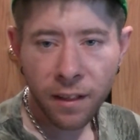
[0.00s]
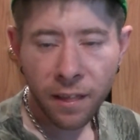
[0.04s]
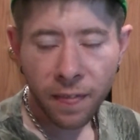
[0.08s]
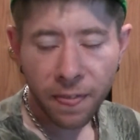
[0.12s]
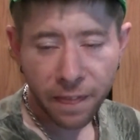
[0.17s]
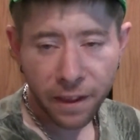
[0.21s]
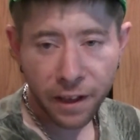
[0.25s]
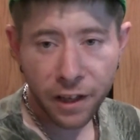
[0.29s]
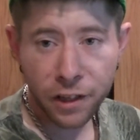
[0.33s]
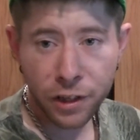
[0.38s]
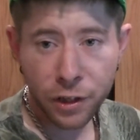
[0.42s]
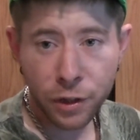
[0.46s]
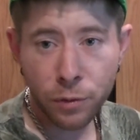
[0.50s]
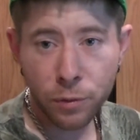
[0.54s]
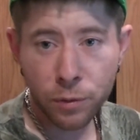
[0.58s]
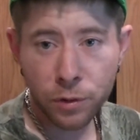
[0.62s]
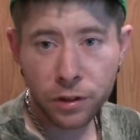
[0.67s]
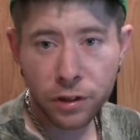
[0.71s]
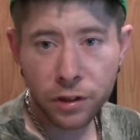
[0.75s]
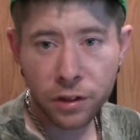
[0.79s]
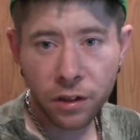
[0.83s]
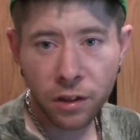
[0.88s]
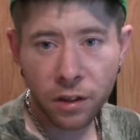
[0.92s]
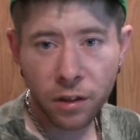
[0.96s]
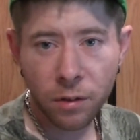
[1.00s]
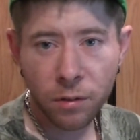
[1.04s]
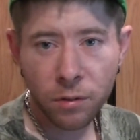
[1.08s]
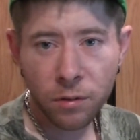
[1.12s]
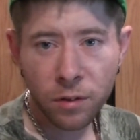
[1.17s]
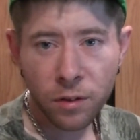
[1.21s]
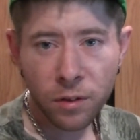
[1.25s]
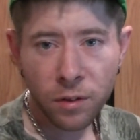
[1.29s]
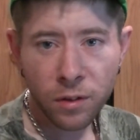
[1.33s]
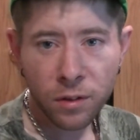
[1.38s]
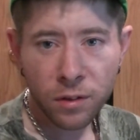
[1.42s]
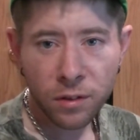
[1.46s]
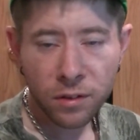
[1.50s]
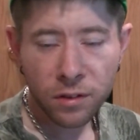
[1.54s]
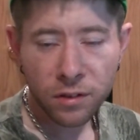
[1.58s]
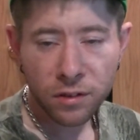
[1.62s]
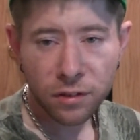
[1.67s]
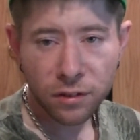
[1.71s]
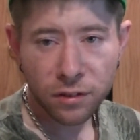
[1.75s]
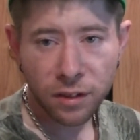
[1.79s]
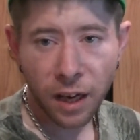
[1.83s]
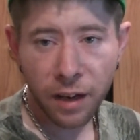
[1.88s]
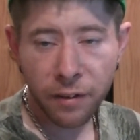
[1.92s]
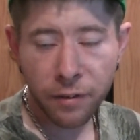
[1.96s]
Then you would,
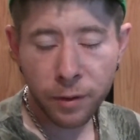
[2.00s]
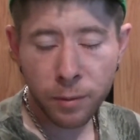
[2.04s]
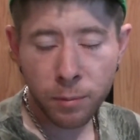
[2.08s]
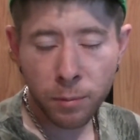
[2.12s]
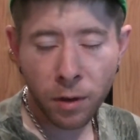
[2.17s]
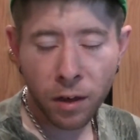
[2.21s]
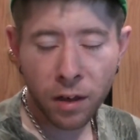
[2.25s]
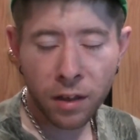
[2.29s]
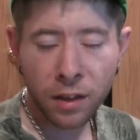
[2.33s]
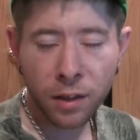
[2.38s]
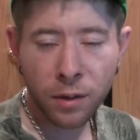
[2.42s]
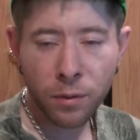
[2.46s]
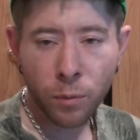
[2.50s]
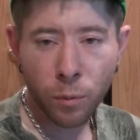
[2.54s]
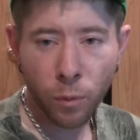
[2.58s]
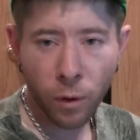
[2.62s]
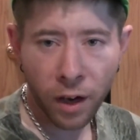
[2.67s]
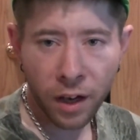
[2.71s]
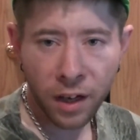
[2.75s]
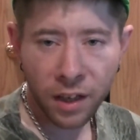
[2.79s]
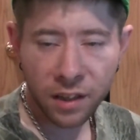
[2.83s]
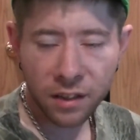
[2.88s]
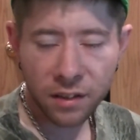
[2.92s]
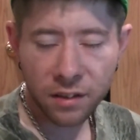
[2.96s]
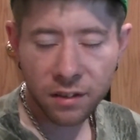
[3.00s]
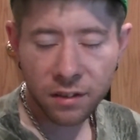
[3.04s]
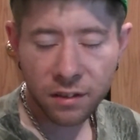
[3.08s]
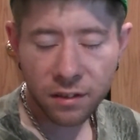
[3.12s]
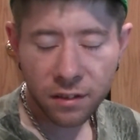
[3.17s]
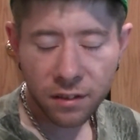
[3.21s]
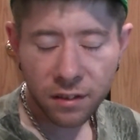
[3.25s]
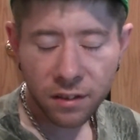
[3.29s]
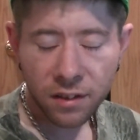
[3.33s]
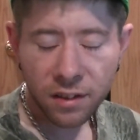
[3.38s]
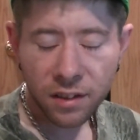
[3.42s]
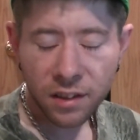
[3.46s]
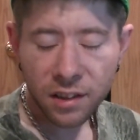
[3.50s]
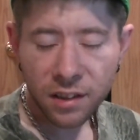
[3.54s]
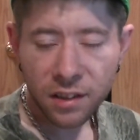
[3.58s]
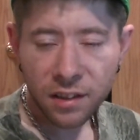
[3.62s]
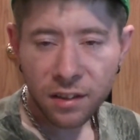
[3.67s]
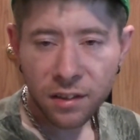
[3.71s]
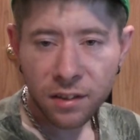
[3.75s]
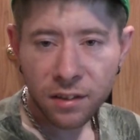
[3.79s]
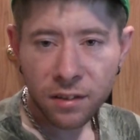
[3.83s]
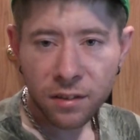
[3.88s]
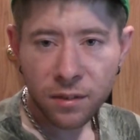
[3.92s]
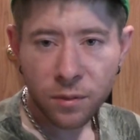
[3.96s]
save your money, wait.
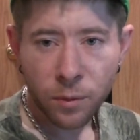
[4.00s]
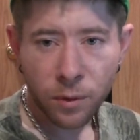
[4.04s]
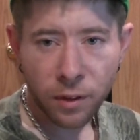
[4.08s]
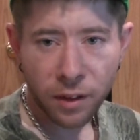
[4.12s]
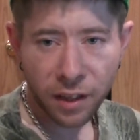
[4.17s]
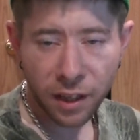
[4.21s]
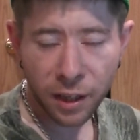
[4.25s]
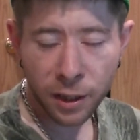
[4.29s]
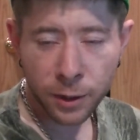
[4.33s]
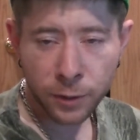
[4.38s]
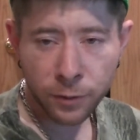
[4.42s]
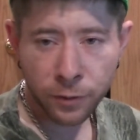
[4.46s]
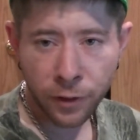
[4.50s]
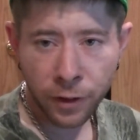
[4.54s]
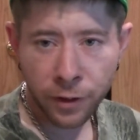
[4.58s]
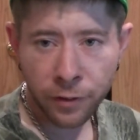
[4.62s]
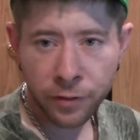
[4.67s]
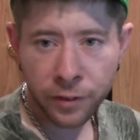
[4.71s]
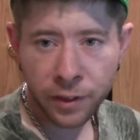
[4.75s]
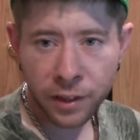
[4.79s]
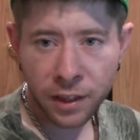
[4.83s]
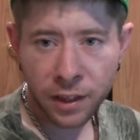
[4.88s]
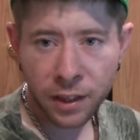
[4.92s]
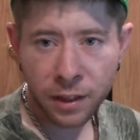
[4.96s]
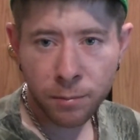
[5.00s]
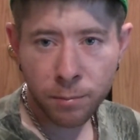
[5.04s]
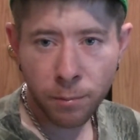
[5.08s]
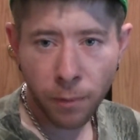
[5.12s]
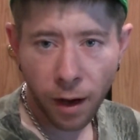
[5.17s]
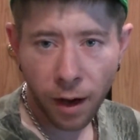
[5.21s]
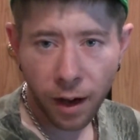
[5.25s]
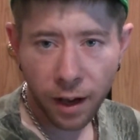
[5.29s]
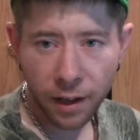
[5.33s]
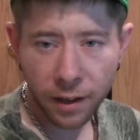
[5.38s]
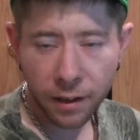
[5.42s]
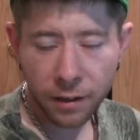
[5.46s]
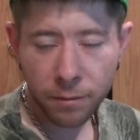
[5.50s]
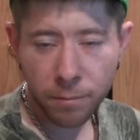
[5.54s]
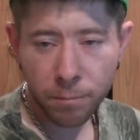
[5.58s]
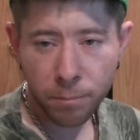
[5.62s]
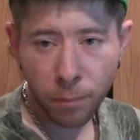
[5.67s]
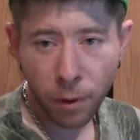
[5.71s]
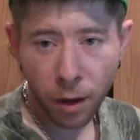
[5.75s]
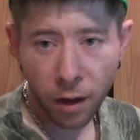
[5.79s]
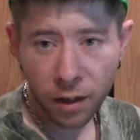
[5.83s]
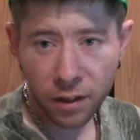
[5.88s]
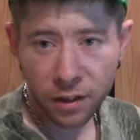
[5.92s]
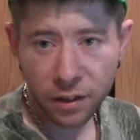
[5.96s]
When it hits 15, buy it.
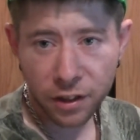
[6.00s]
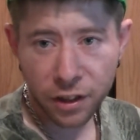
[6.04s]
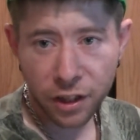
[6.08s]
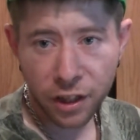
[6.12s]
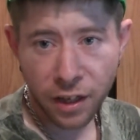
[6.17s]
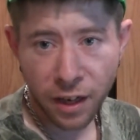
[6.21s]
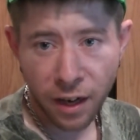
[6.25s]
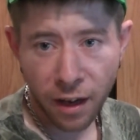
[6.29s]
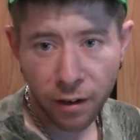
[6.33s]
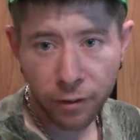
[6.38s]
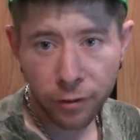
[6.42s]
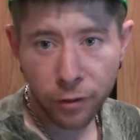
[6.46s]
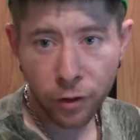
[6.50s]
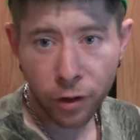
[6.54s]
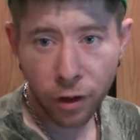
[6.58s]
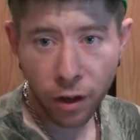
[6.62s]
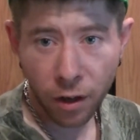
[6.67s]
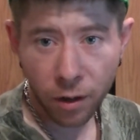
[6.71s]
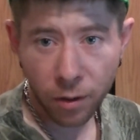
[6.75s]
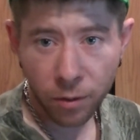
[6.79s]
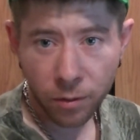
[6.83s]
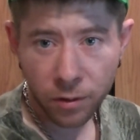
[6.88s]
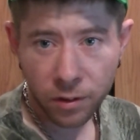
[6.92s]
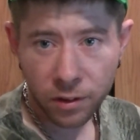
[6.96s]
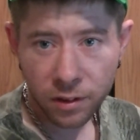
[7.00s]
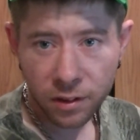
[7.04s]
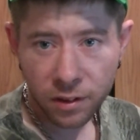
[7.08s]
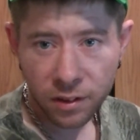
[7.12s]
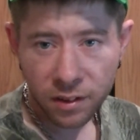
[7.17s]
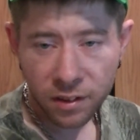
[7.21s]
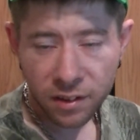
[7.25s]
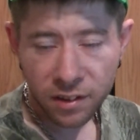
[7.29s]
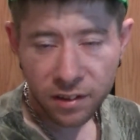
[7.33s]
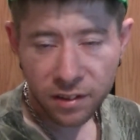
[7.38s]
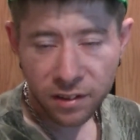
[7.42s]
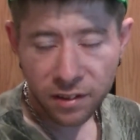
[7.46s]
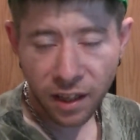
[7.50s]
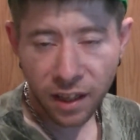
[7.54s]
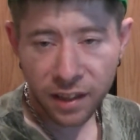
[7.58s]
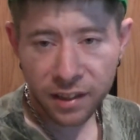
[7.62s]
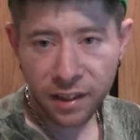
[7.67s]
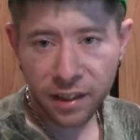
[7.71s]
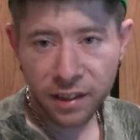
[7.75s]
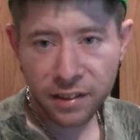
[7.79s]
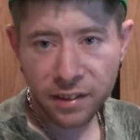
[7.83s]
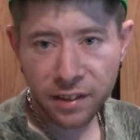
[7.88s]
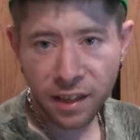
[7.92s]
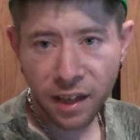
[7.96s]
But you never know. It's like
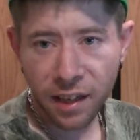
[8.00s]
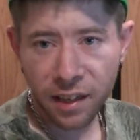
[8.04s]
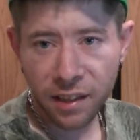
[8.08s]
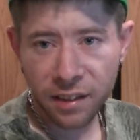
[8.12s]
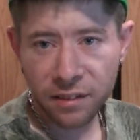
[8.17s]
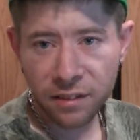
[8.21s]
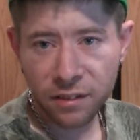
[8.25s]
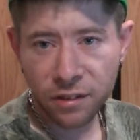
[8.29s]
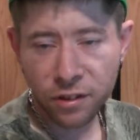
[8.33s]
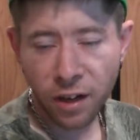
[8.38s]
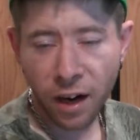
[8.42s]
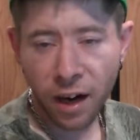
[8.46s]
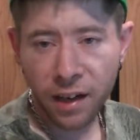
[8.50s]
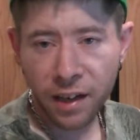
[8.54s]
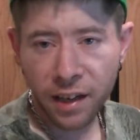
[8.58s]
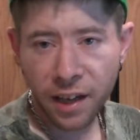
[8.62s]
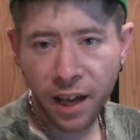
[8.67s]
they say, trying to